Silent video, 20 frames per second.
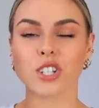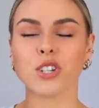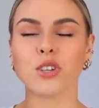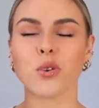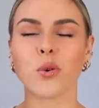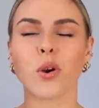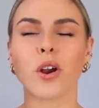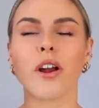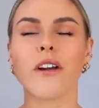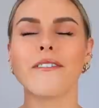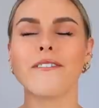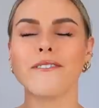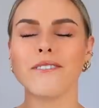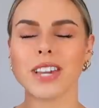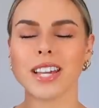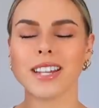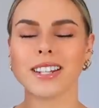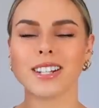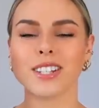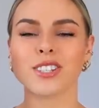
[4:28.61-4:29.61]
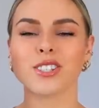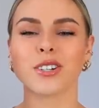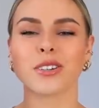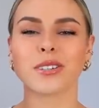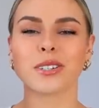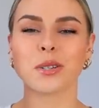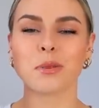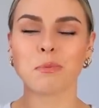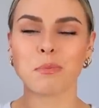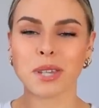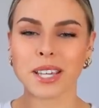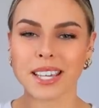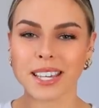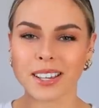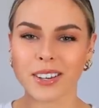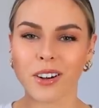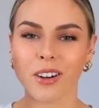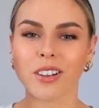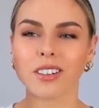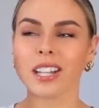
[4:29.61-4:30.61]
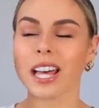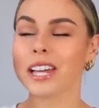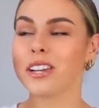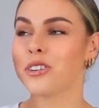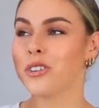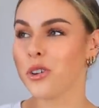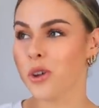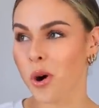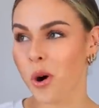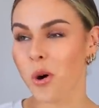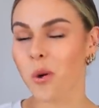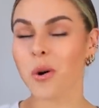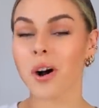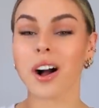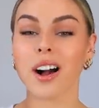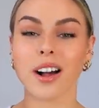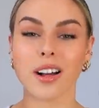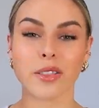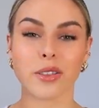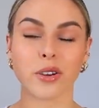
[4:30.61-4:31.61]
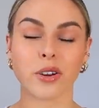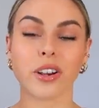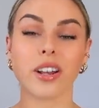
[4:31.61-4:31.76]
your feet start to peel like no other.